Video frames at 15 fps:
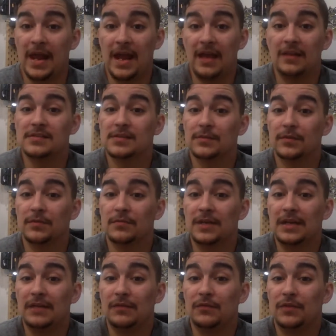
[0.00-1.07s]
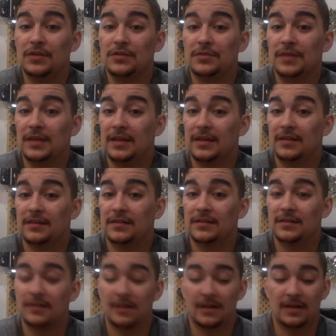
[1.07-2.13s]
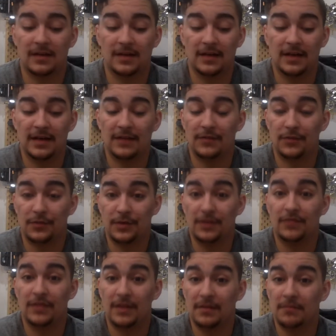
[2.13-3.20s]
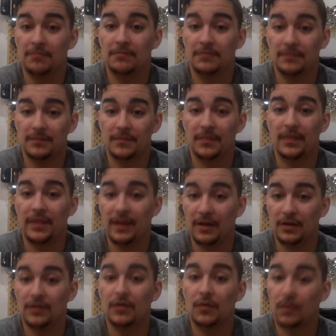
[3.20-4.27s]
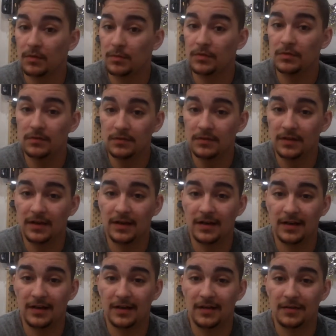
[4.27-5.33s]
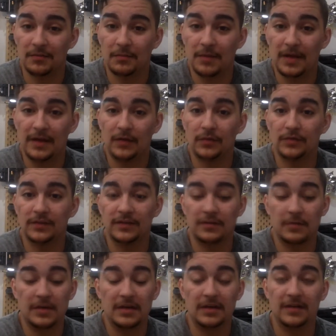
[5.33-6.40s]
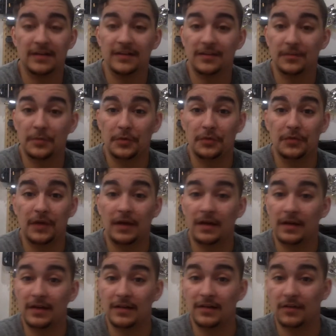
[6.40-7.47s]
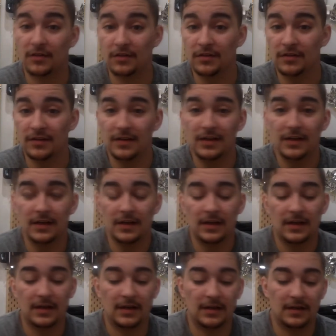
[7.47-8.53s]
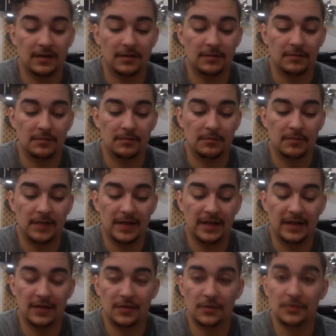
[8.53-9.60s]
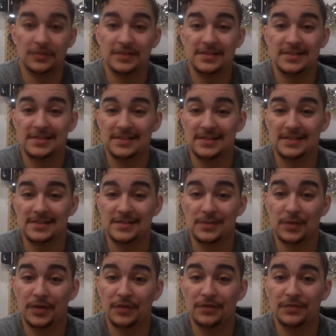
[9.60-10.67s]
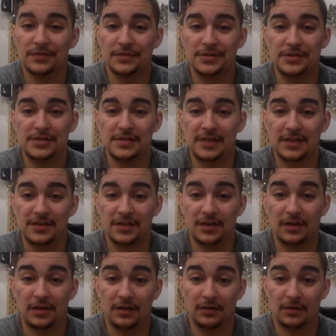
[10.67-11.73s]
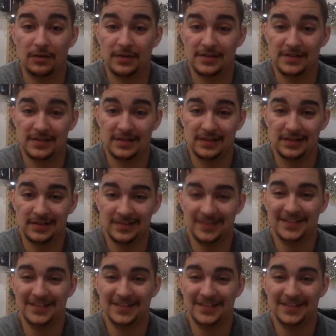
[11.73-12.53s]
Hey, some of them might even feature my kids. I have 3 of them. They're adorable. My oldest and my youngest are both very into art. My oldest is 12, and she's actually already requested